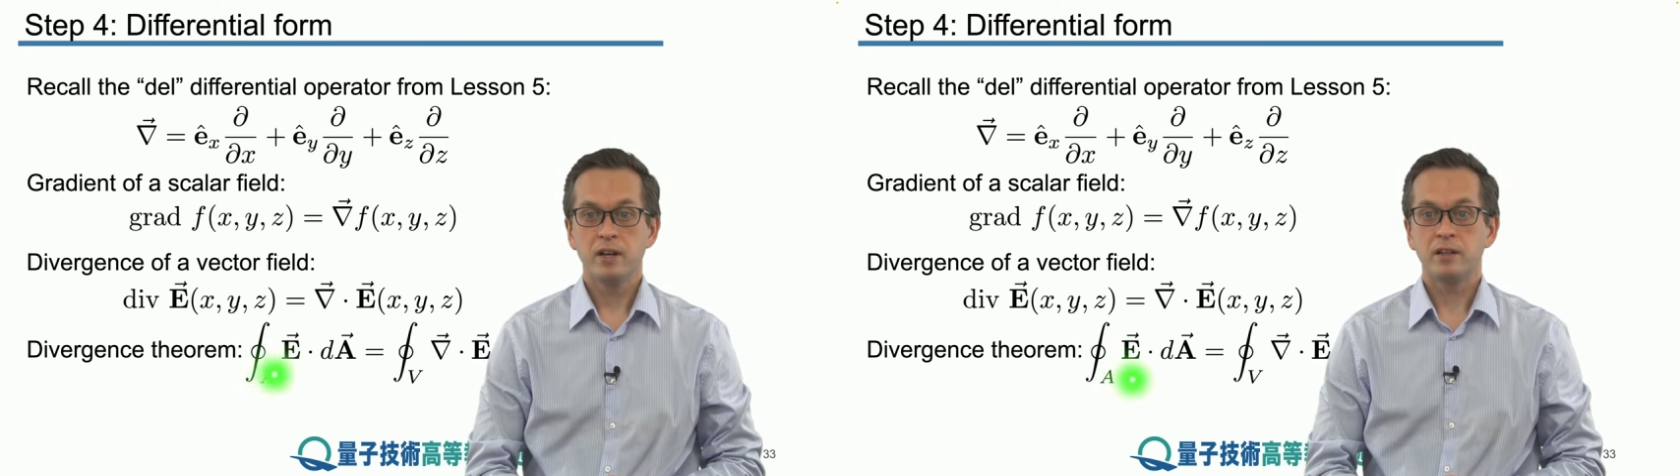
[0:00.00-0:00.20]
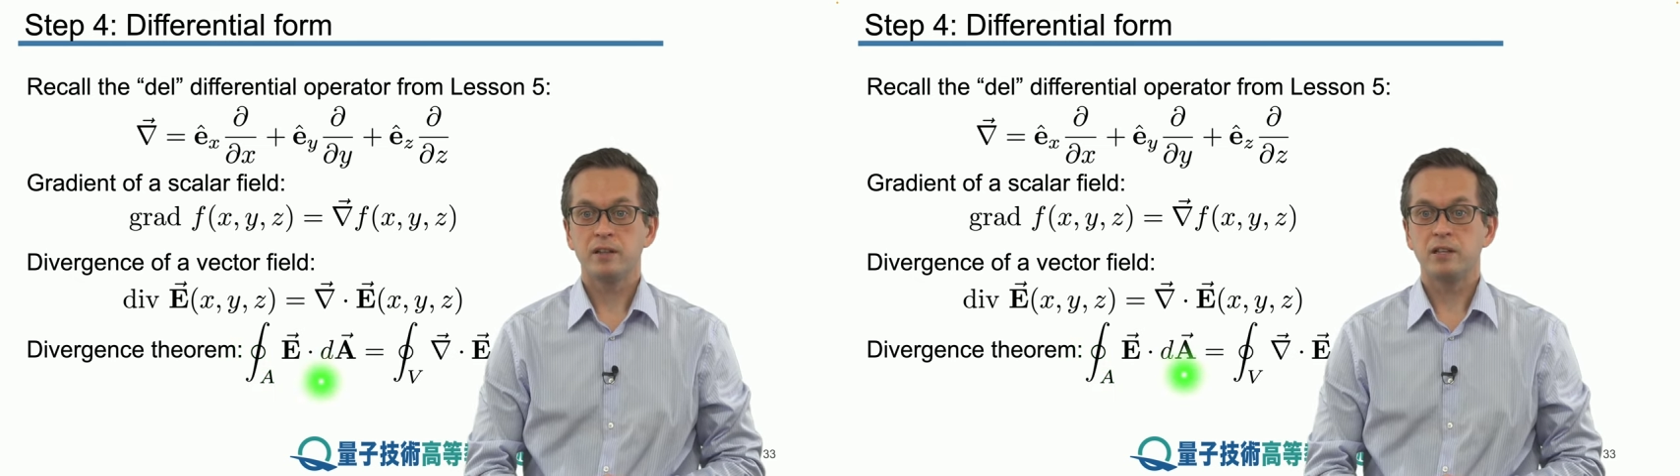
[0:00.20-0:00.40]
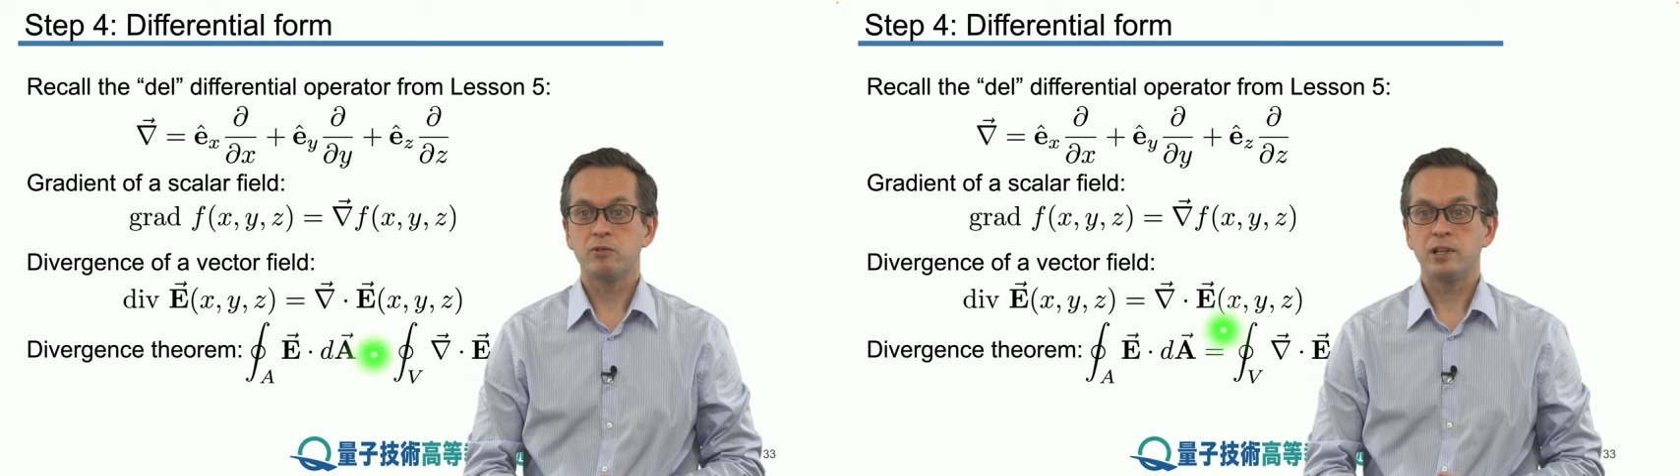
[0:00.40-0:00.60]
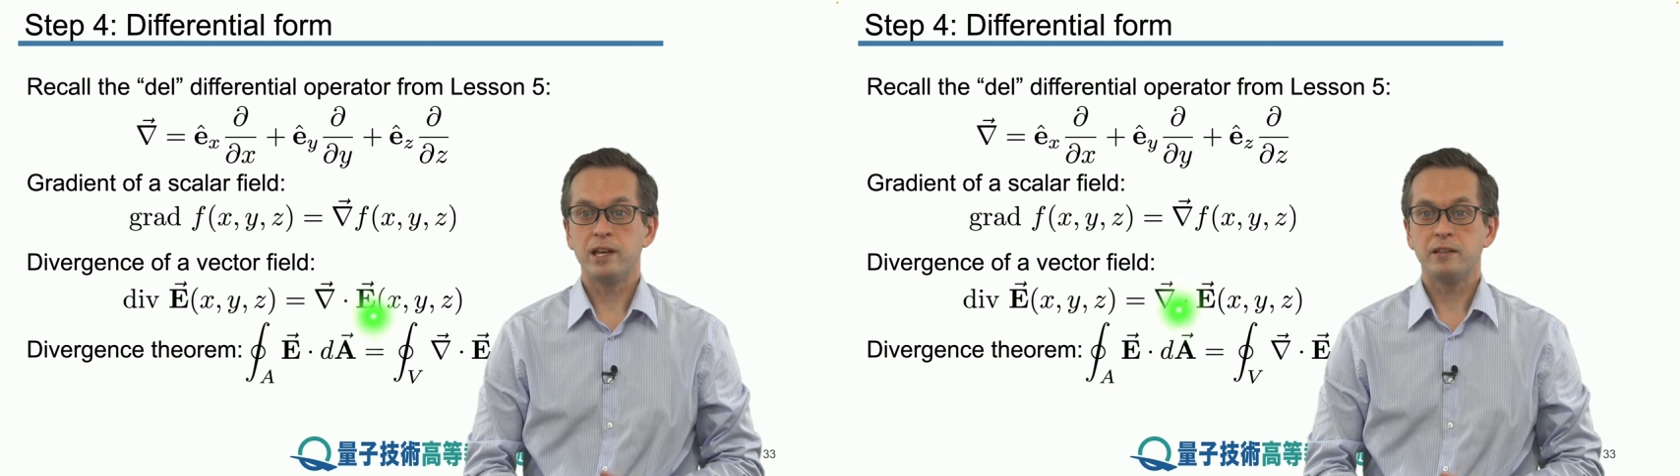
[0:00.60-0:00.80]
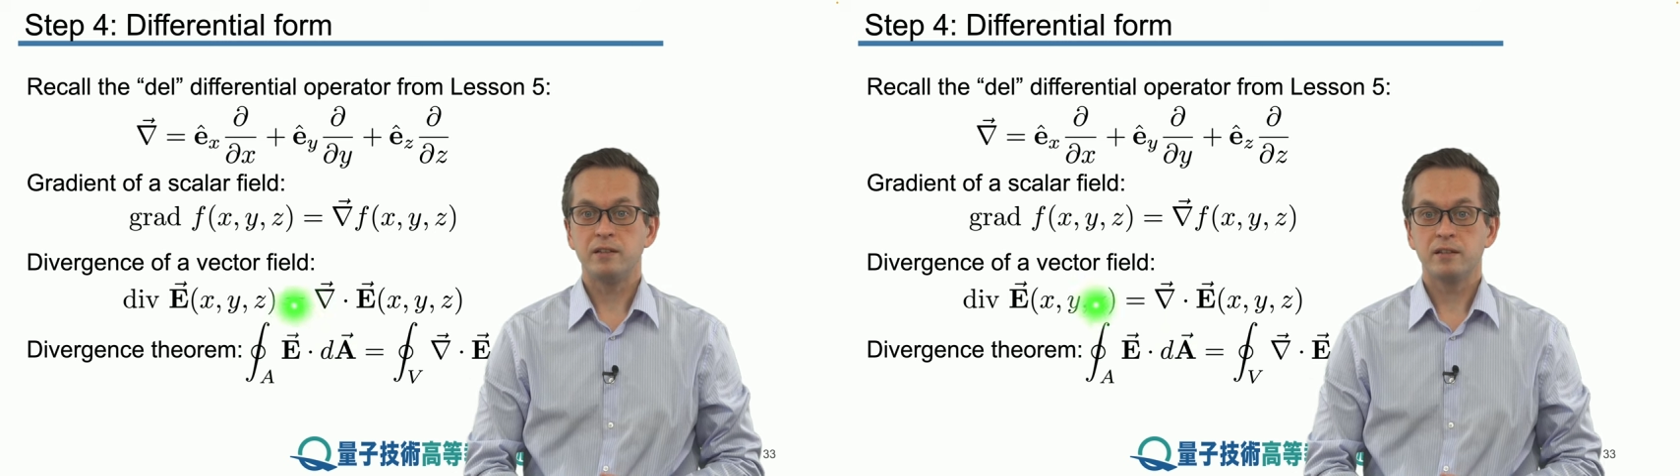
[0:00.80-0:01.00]
that
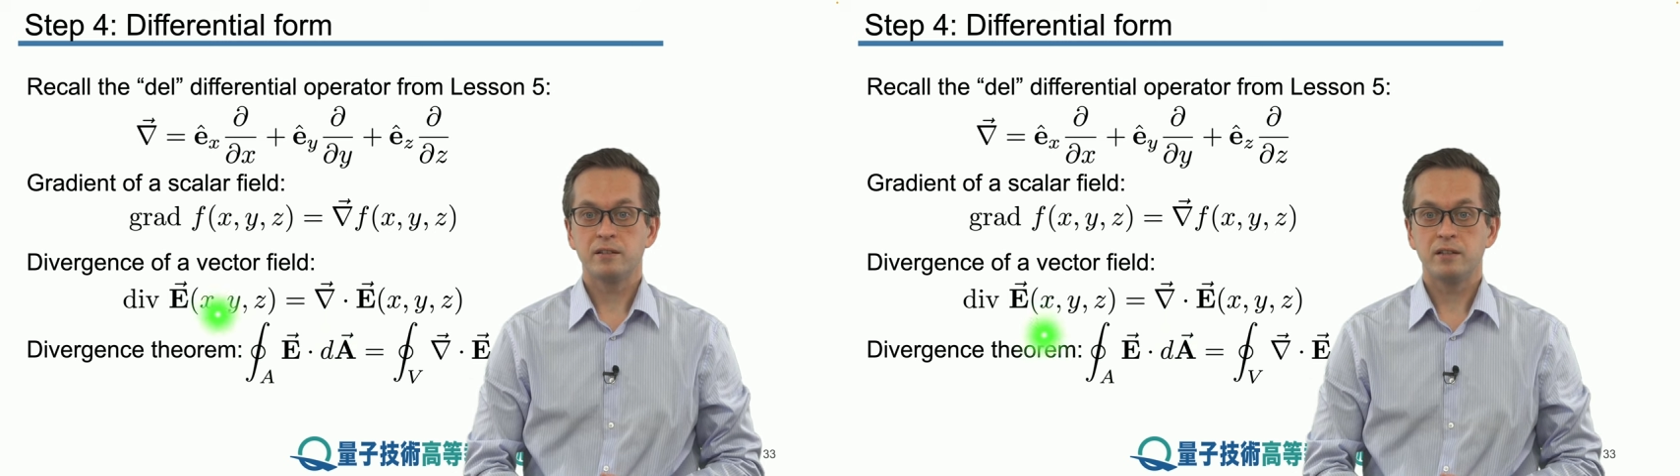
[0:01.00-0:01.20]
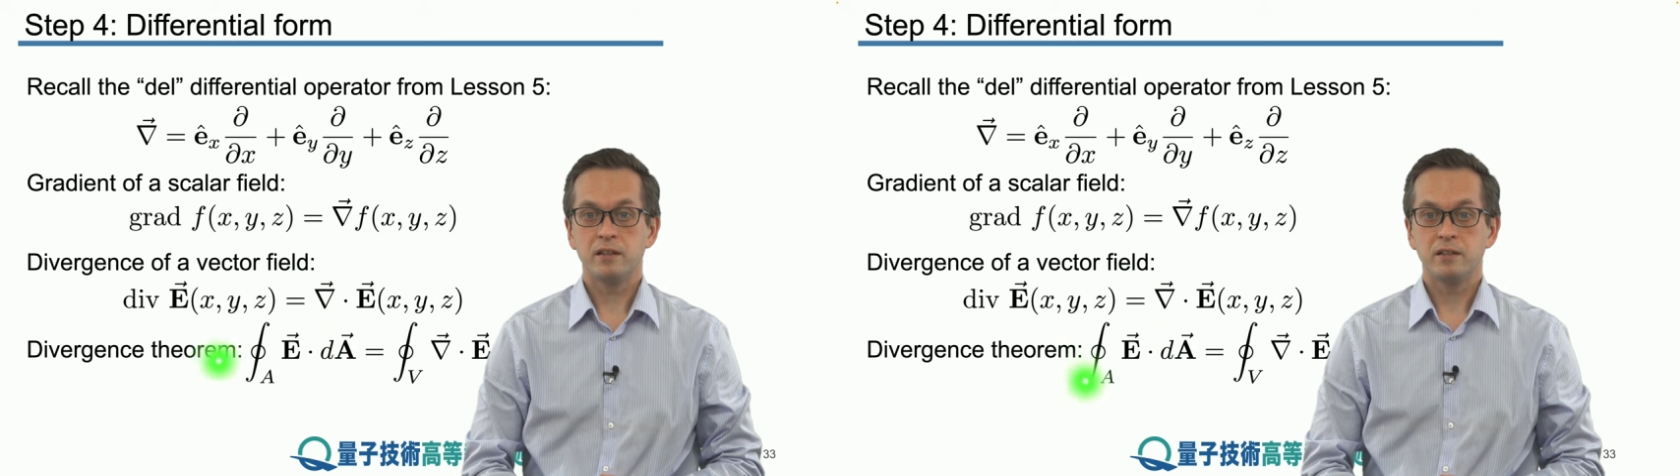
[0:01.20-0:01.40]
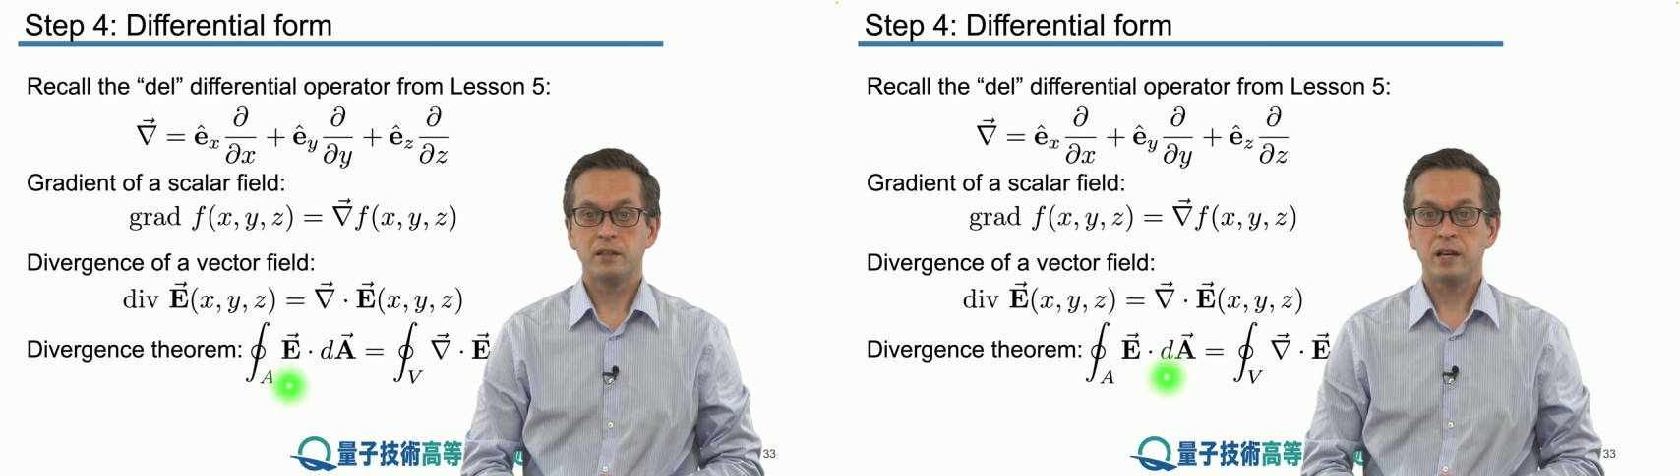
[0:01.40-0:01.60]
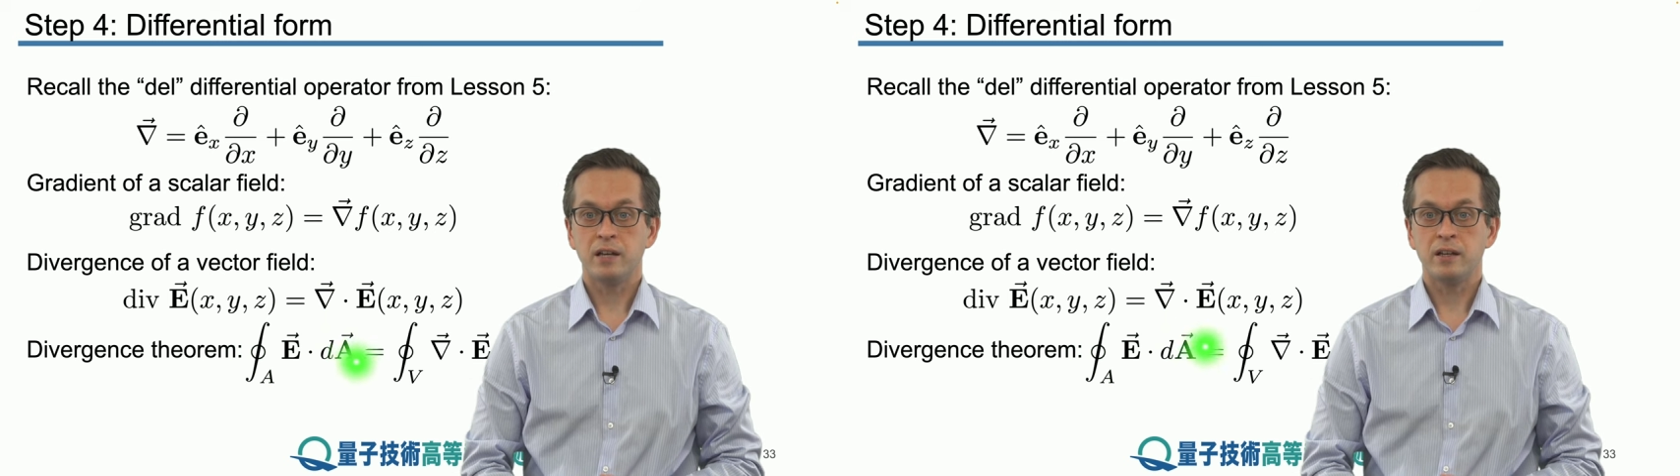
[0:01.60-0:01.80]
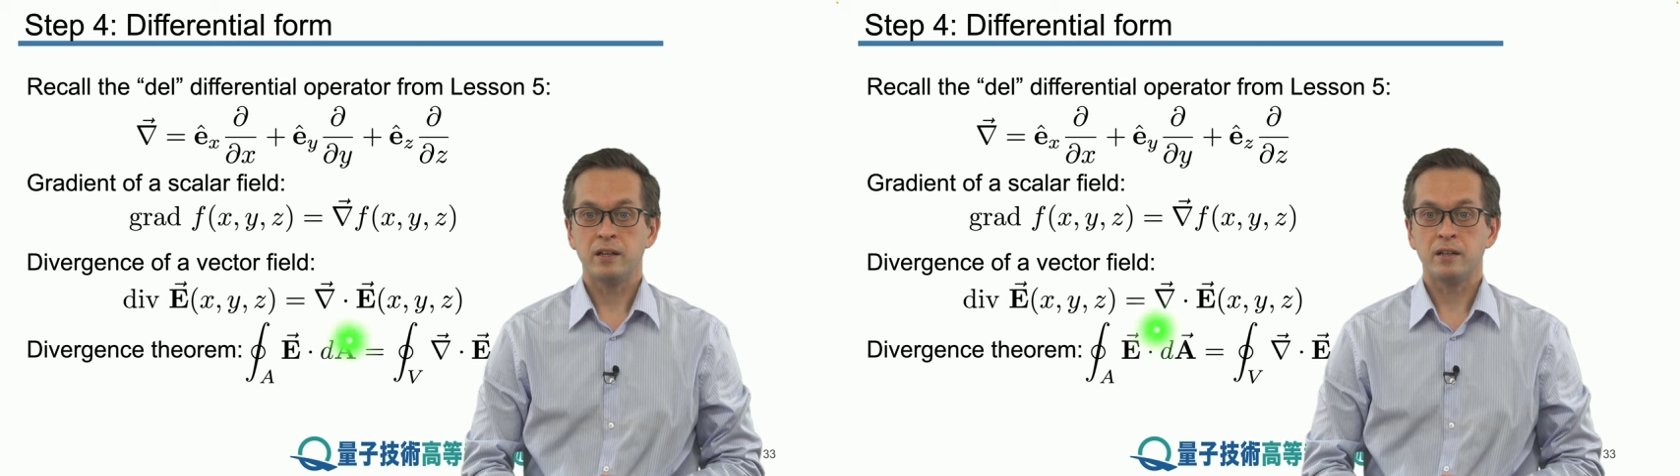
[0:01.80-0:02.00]
related the
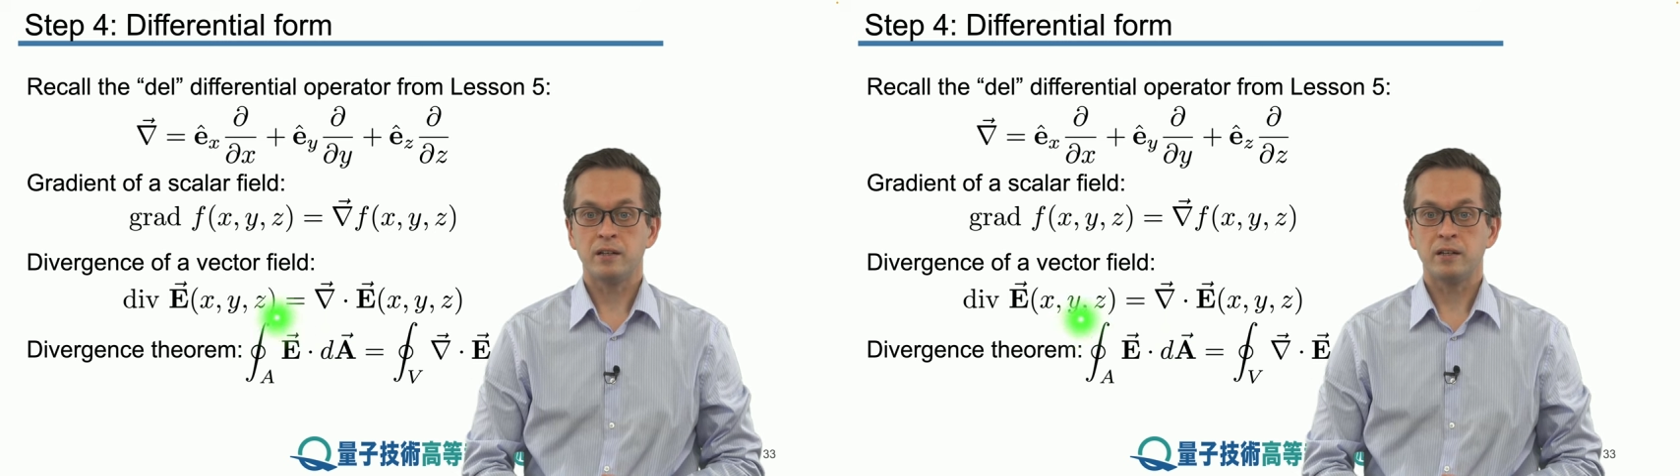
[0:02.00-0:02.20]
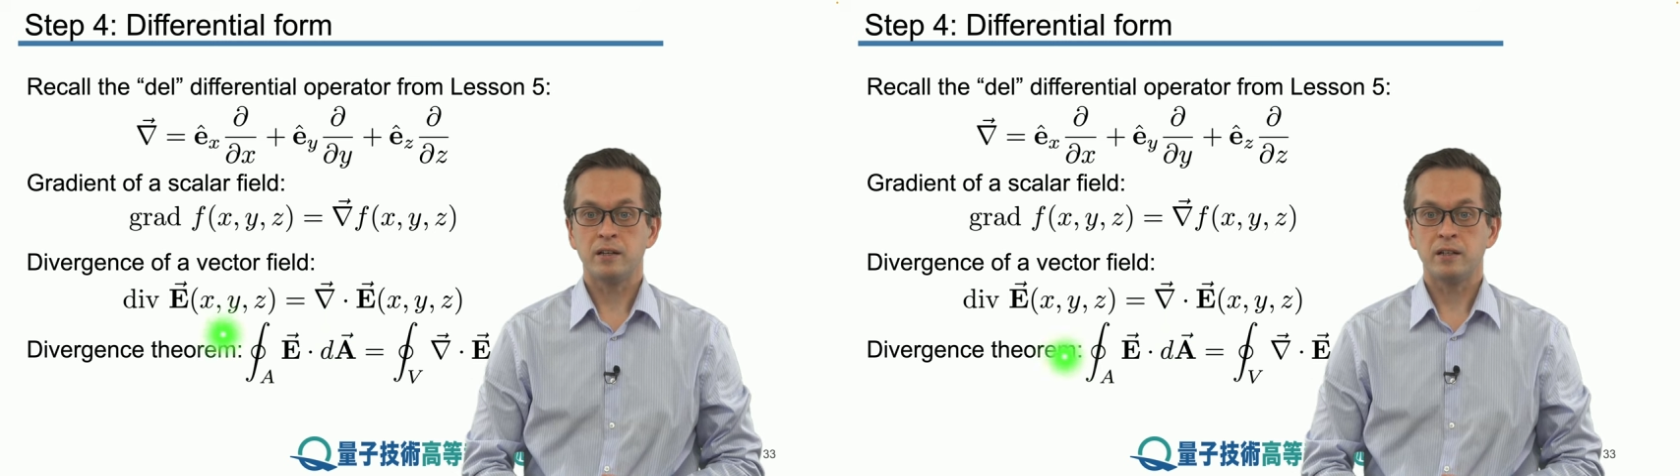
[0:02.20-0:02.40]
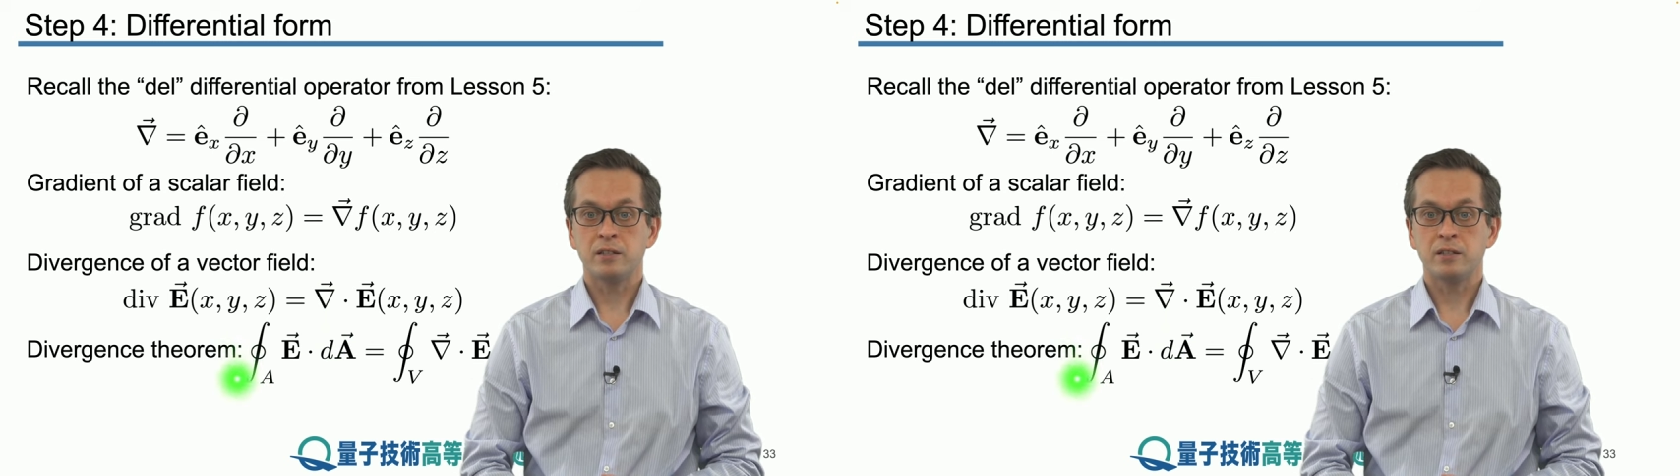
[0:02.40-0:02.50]
uh,